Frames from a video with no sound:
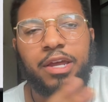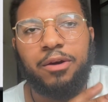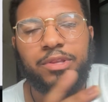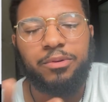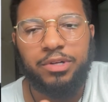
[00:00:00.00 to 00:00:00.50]

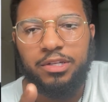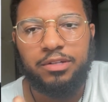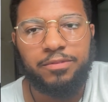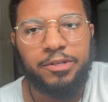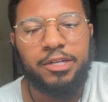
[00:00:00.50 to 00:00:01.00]
how they were
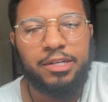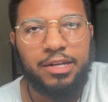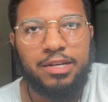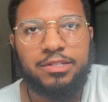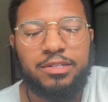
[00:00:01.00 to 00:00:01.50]
delivering it in
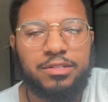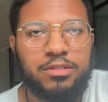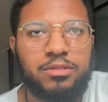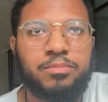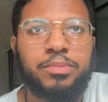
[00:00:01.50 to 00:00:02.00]
that
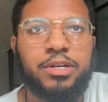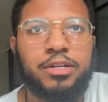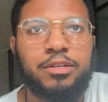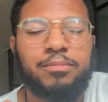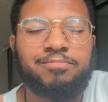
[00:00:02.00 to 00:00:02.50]
system,
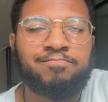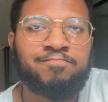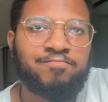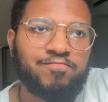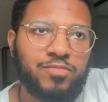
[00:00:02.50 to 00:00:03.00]
but
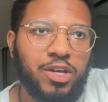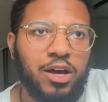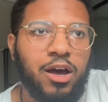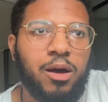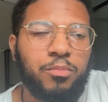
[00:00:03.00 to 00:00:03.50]

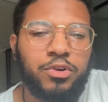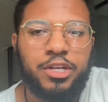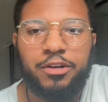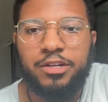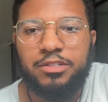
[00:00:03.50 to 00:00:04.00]
I'm more
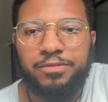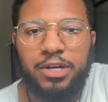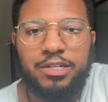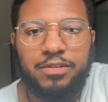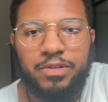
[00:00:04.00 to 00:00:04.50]
curious. If you
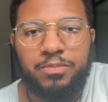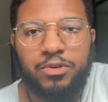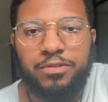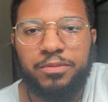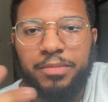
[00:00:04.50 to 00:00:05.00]
guys have any
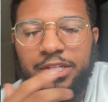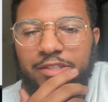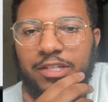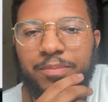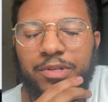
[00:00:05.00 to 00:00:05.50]
more
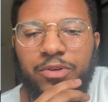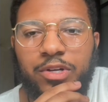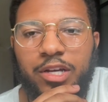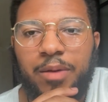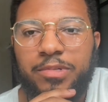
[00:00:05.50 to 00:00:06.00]
information, let me know in the
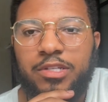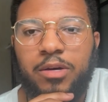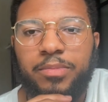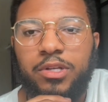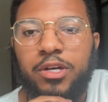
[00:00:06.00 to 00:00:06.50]
comments down
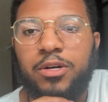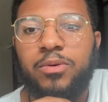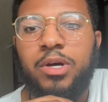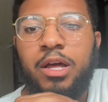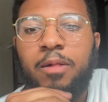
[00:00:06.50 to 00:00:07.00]

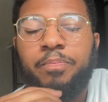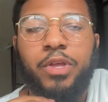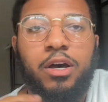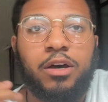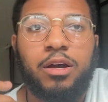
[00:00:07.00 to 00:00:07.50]
below.
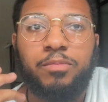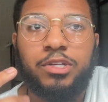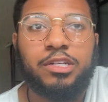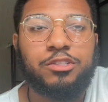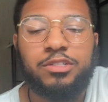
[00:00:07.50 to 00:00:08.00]
I'm
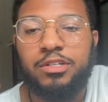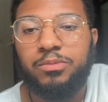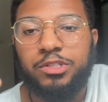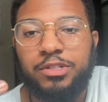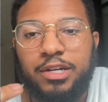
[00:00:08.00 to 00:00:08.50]
really interested in
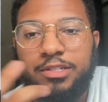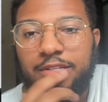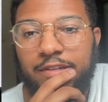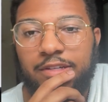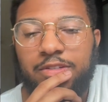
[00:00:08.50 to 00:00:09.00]
what you guys
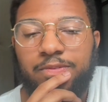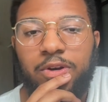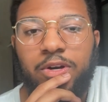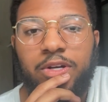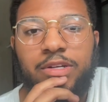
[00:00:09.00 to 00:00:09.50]
think as
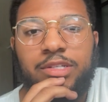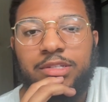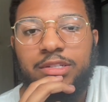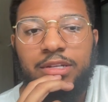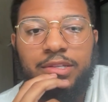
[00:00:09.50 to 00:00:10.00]
far
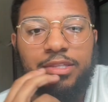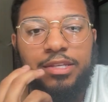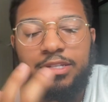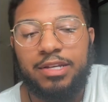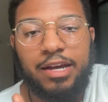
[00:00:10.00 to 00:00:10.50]
as
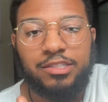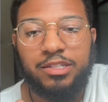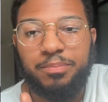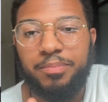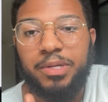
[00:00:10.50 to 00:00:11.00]
this
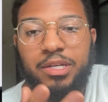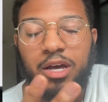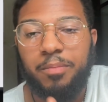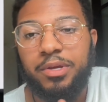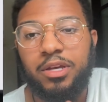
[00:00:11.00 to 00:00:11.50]
actually
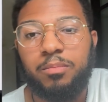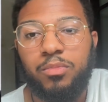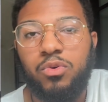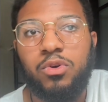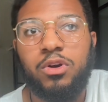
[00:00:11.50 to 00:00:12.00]
becoming a
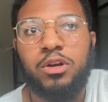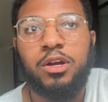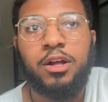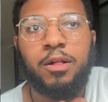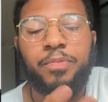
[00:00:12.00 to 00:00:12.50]
more
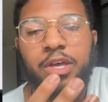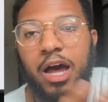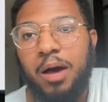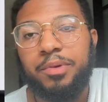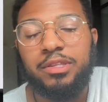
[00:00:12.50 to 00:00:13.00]

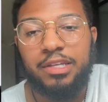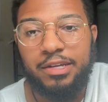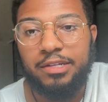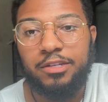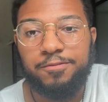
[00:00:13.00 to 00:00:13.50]
common
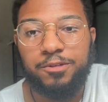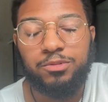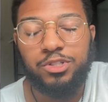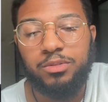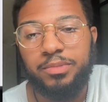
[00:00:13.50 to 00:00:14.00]
thing in the
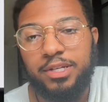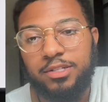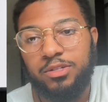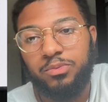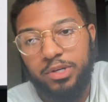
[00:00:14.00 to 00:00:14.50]
future,
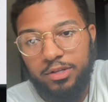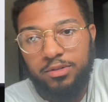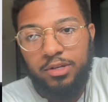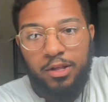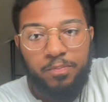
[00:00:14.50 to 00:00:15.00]
because it
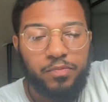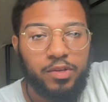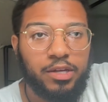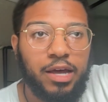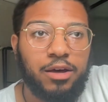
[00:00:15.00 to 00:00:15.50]
will,
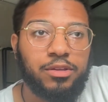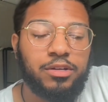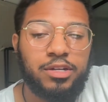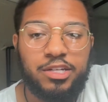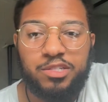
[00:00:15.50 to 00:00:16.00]
and how they're
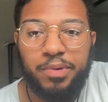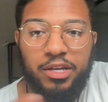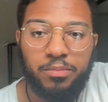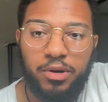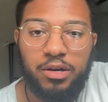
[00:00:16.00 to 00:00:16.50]
going to
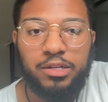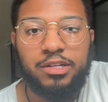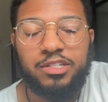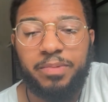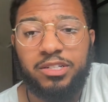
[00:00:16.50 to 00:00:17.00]
expand upon it.
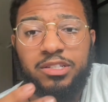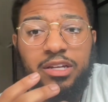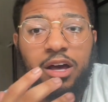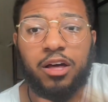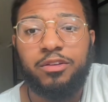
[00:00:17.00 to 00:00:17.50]

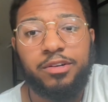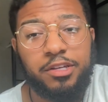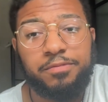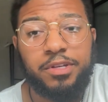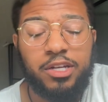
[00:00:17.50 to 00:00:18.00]
Especially other
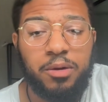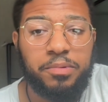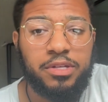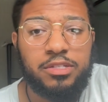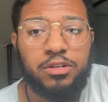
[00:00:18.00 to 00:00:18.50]
EV
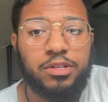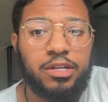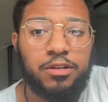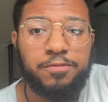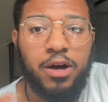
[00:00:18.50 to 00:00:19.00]
companies, are they
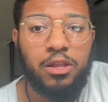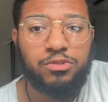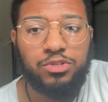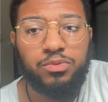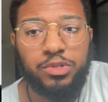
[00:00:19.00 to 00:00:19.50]
going to follow
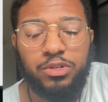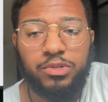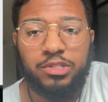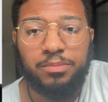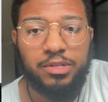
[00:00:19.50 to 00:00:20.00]
suit with doing
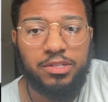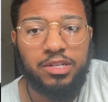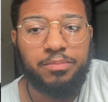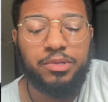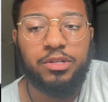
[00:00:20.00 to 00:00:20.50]
something
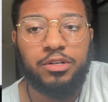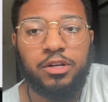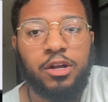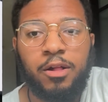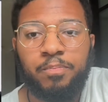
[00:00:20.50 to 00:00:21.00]
similar
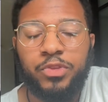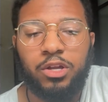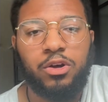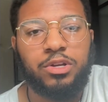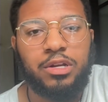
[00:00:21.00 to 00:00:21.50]

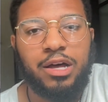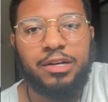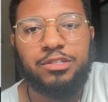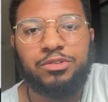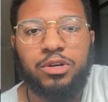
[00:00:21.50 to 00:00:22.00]
along the
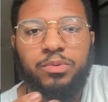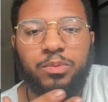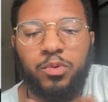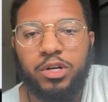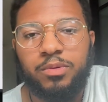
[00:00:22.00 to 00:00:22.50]
lines? You know,
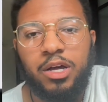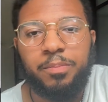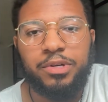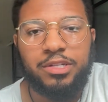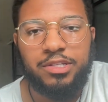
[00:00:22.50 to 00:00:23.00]
when one
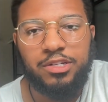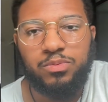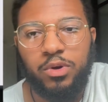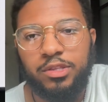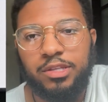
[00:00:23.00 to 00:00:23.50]
company sees
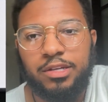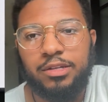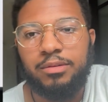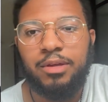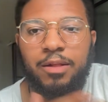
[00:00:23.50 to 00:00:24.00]
one
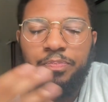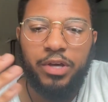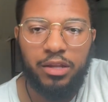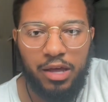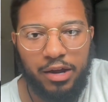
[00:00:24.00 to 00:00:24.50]
thing,
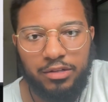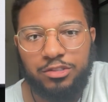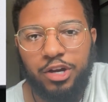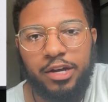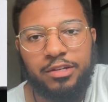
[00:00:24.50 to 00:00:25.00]
a lot
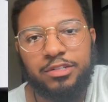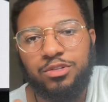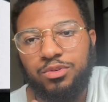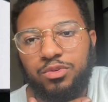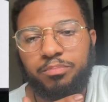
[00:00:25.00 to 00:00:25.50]
tried
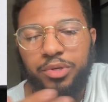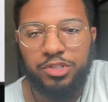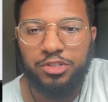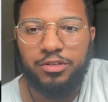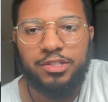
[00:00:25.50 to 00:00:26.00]
to
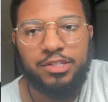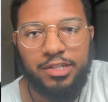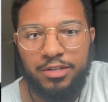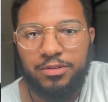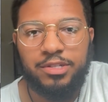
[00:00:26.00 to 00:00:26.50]
butcher and
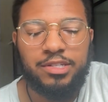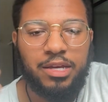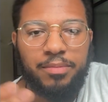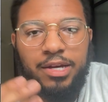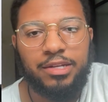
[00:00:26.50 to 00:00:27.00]
steal the
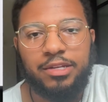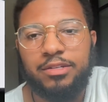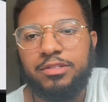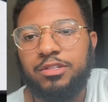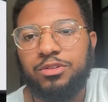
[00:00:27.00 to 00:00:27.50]
same
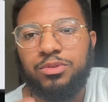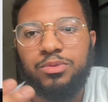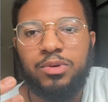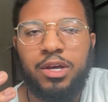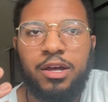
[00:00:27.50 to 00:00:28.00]
ideas
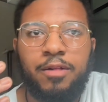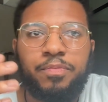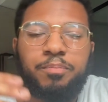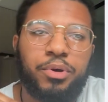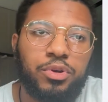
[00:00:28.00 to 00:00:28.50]
to
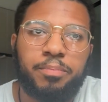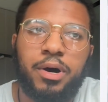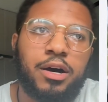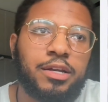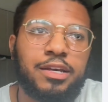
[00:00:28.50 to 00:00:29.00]
build
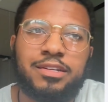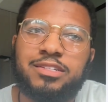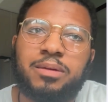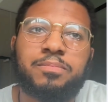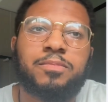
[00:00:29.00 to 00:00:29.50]
upon it, and
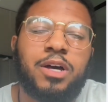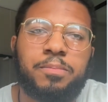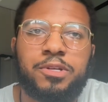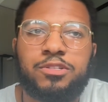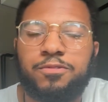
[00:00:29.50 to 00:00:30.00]
some
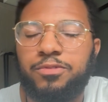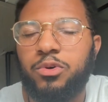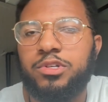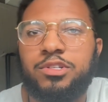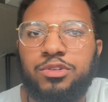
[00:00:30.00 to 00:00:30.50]
companies are
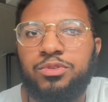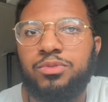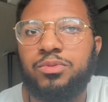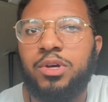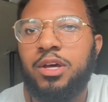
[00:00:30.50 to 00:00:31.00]
forced to